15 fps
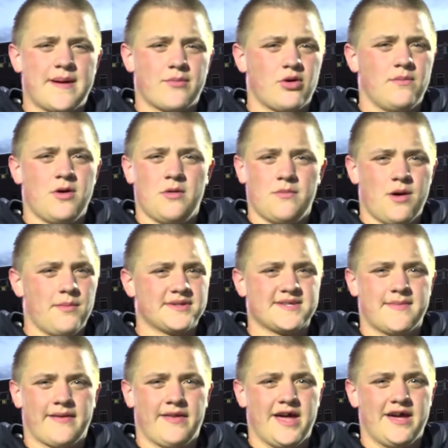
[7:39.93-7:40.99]
memorable moments of
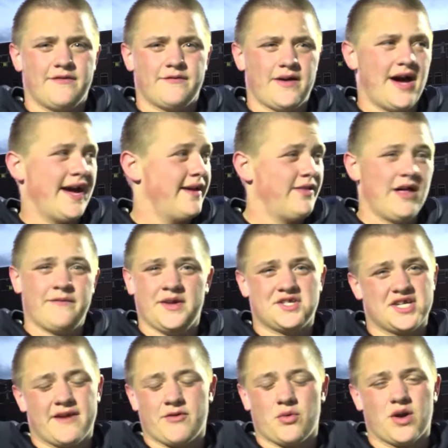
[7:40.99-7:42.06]
my life. I love each
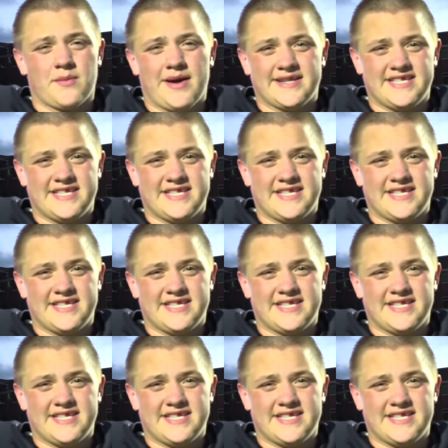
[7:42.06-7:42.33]
and every one of my